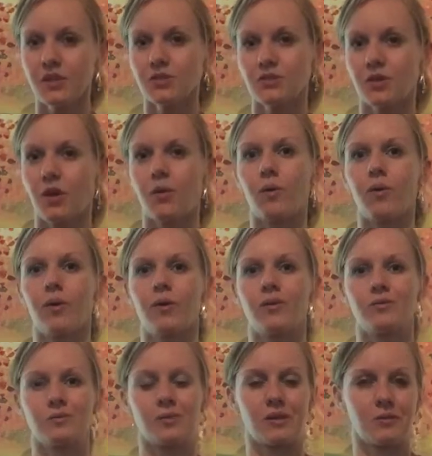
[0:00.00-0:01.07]
So
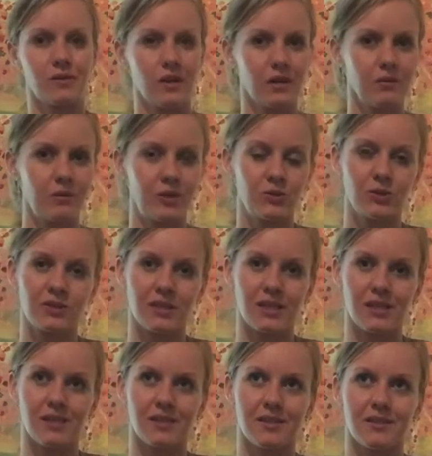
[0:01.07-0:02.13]
what I'm talking about
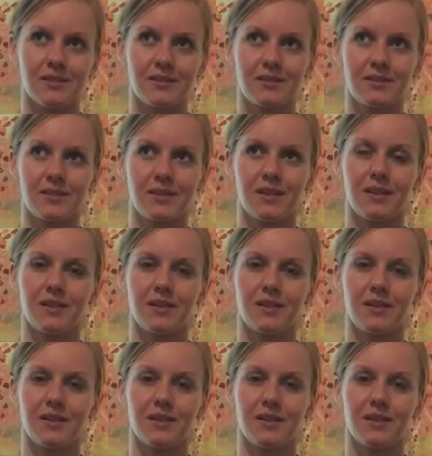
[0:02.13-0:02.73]
is